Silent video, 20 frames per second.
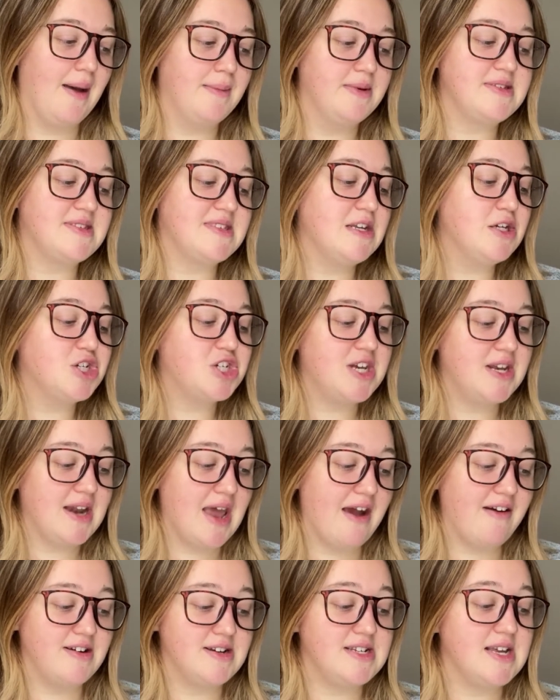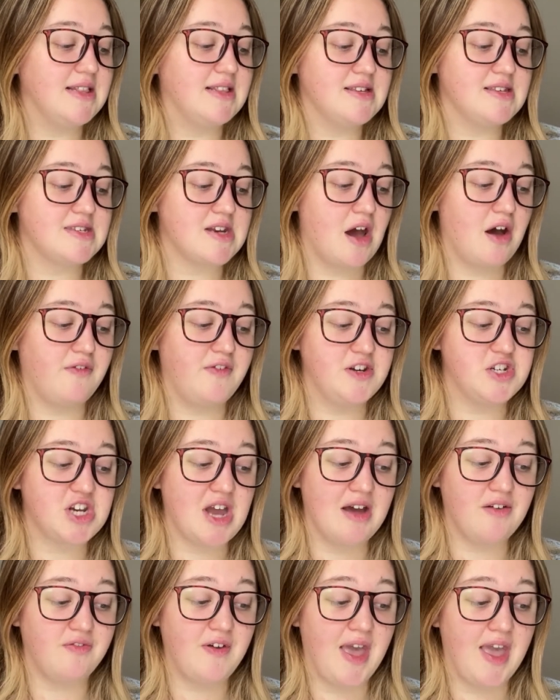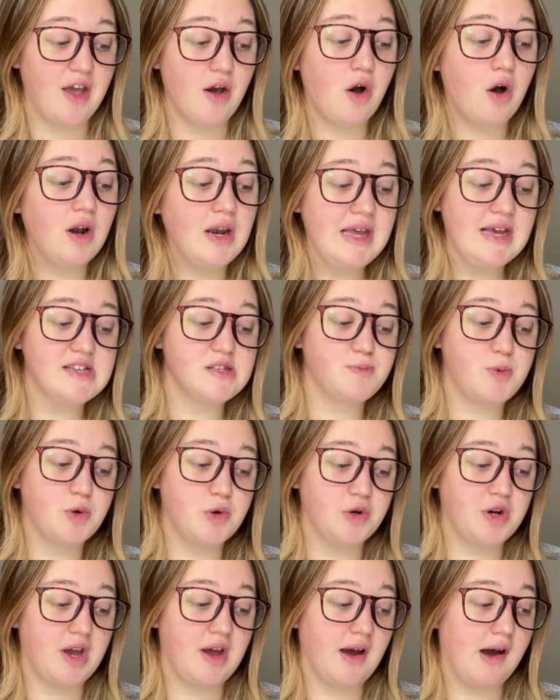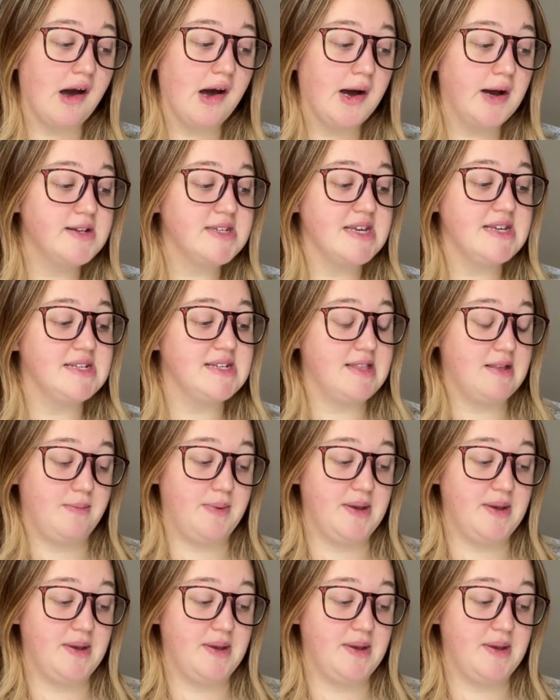Since she inherited the Starfish Cafe, Holly has poured her heart into the